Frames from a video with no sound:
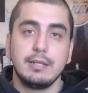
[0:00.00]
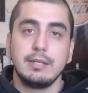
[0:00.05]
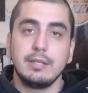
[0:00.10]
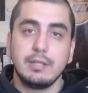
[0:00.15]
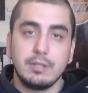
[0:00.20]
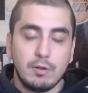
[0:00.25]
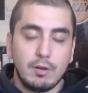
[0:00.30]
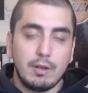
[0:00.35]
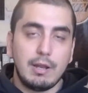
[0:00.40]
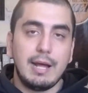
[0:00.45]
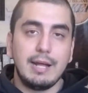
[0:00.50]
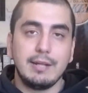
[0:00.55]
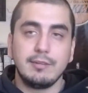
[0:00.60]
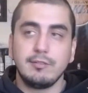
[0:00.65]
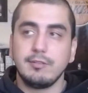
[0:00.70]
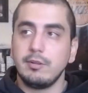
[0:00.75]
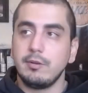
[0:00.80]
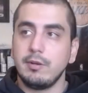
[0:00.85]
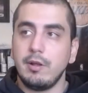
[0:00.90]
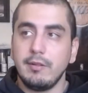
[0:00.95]

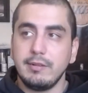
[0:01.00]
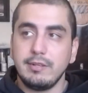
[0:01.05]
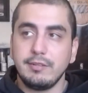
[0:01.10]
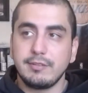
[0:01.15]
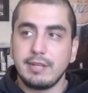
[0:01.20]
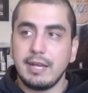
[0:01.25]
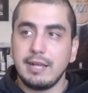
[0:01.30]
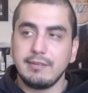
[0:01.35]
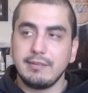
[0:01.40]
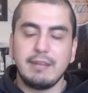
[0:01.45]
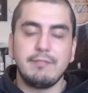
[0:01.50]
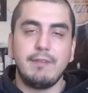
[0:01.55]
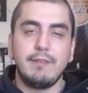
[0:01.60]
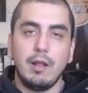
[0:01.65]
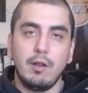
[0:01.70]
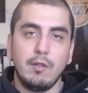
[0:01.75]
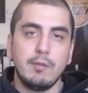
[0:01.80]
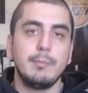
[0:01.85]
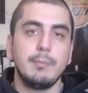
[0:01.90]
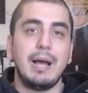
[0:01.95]
Lonzo and all these guys. I
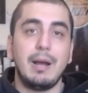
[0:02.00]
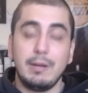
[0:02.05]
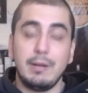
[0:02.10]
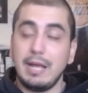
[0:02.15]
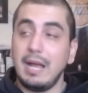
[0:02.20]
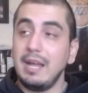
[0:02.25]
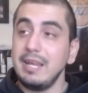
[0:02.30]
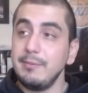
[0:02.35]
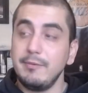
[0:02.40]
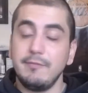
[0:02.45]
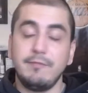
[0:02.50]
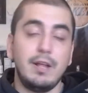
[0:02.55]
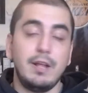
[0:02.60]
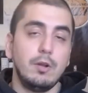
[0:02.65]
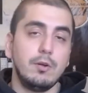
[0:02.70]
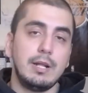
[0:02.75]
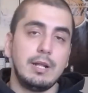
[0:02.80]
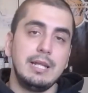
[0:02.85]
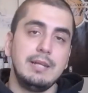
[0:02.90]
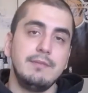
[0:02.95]
follow them. I even
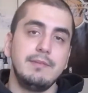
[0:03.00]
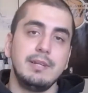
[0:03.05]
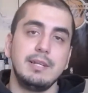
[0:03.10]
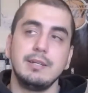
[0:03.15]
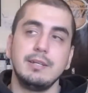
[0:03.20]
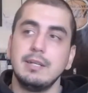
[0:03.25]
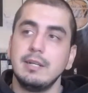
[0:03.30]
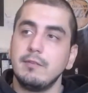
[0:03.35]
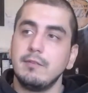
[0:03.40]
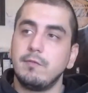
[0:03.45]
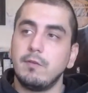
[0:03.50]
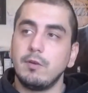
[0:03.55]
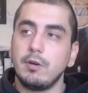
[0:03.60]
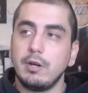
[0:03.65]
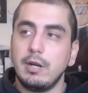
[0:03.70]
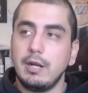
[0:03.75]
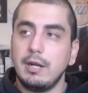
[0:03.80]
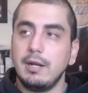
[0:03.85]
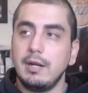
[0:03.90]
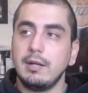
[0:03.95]
follow Cleveland for,
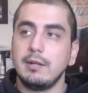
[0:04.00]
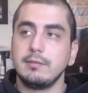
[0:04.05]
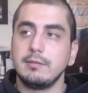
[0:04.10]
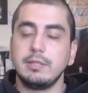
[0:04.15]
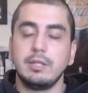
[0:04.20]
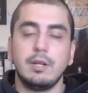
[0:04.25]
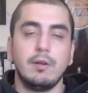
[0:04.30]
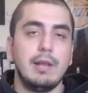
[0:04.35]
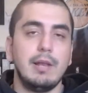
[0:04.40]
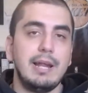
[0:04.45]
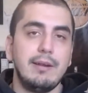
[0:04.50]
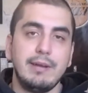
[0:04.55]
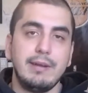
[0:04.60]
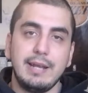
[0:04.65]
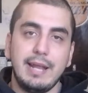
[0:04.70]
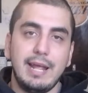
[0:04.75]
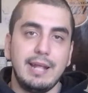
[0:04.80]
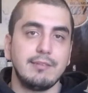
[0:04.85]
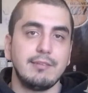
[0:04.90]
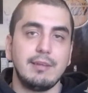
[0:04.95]
Larry
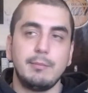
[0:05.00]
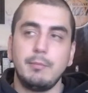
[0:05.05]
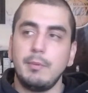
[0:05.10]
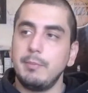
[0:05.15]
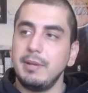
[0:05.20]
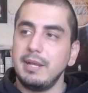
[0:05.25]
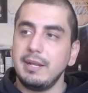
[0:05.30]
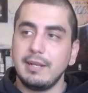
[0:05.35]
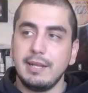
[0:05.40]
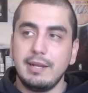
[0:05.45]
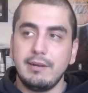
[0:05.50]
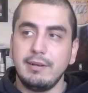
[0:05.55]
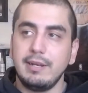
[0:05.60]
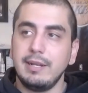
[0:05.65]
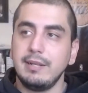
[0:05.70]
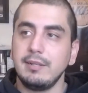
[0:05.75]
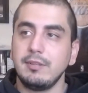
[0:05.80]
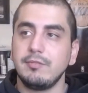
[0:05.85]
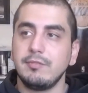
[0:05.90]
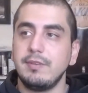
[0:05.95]
Nance. I'm a big Larry
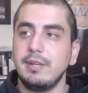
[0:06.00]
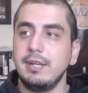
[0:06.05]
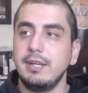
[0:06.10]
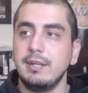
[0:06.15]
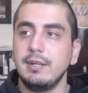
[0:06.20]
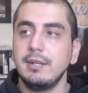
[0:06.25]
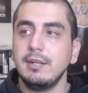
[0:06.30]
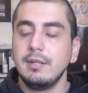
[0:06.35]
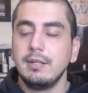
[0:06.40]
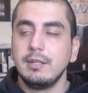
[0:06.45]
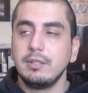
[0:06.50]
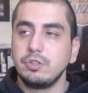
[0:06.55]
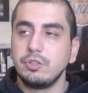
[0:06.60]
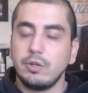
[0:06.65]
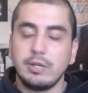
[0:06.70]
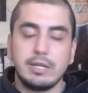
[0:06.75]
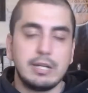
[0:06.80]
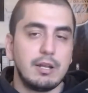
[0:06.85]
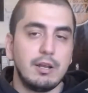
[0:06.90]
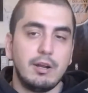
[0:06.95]
Nance fan,
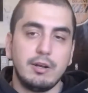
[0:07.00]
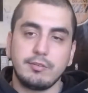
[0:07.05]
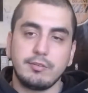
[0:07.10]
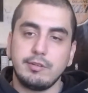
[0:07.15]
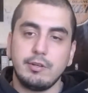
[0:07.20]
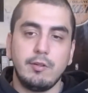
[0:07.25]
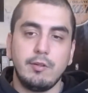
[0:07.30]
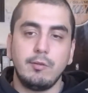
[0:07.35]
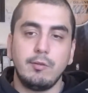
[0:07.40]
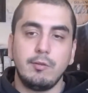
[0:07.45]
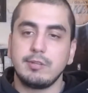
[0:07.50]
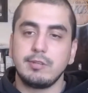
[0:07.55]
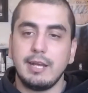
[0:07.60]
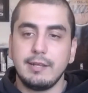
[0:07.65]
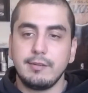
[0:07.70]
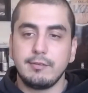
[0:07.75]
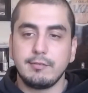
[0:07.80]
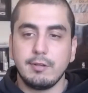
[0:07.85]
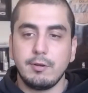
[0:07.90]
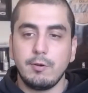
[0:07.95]
Jordan Clarkson, all those
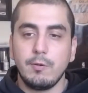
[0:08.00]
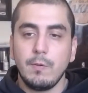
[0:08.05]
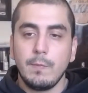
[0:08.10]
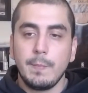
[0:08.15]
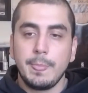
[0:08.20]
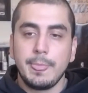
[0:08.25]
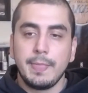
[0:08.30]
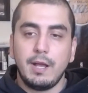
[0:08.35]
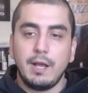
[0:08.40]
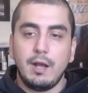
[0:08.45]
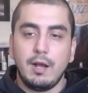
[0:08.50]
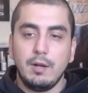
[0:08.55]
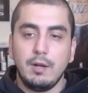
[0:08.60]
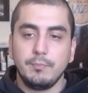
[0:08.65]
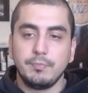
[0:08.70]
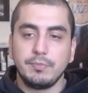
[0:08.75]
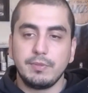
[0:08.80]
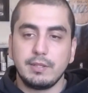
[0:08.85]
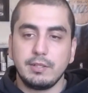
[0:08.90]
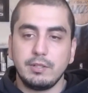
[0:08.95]
guys. So,
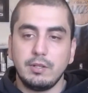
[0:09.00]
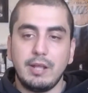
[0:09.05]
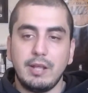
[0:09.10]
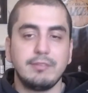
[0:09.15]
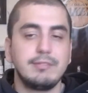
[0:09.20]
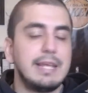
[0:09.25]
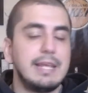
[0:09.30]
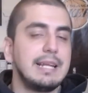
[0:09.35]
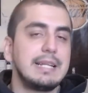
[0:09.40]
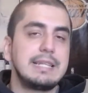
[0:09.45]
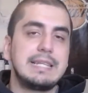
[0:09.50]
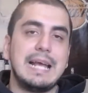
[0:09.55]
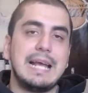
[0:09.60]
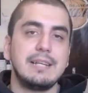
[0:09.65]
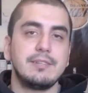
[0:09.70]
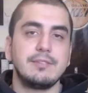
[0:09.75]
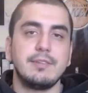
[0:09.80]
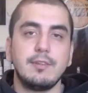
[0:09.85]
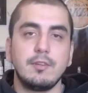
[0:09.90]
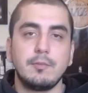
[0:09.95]
I stayed
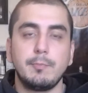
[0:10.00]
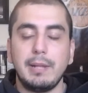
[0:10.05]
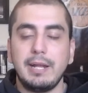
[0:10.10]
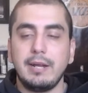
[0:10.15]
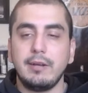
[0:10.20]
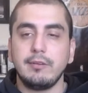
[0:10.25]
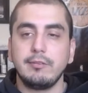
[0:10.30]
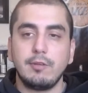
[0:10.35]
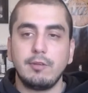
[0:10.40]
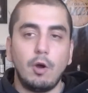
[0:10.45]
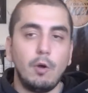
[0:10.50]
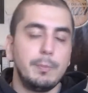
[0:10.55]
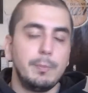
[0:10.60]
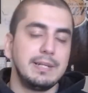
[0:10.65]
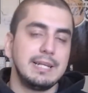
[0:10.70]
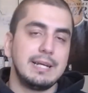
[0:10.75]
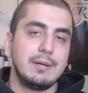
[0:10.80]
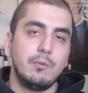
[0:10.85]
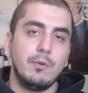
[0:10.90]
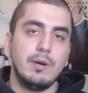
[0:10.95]
attached to these players, hoping
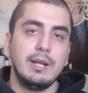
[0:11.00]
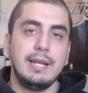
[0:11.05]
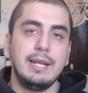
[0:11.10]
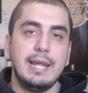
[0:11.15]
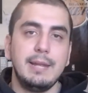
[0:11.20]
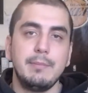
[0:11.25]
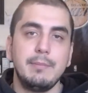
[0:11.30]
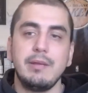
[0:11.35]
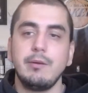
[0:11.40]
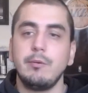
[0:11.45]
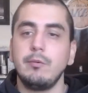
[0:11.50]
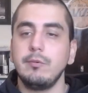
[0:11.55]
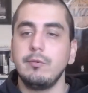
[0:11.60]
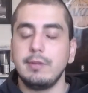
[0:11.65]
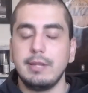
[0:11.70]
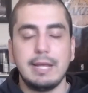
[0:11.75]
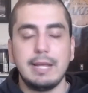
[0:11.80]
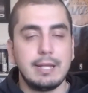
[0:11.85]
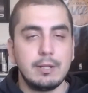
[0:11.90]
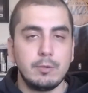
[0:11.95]
that one day maybe
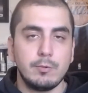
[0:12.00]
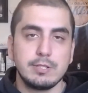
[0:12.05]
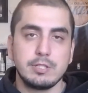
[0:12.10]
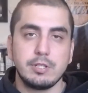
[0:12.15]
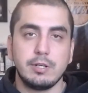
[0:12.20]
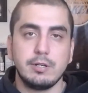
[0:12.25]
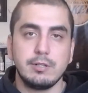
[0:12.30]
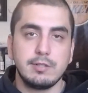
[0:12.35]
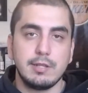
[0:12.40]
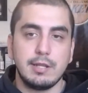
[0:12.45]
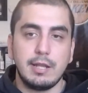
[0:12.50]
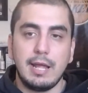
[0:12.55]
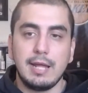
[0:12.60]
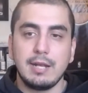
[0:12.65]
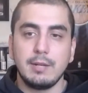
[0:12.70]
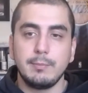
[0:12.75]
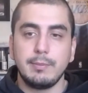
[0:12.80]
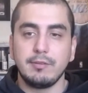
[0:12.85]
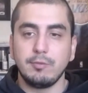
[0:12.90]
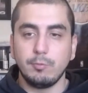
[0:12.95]
they can return to the
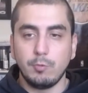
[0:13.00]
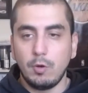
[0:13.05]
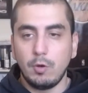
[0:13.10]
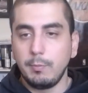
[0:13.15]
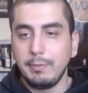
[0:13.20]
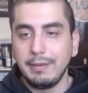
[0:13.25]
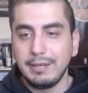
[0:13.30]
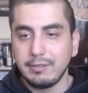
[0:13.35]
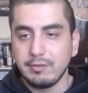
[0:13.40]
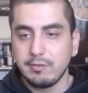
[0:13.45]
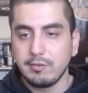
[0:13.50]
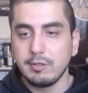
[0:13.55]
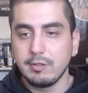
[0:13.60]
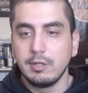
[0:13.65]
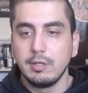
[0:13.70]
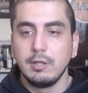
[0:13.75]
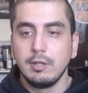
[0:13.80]
lineup as role players.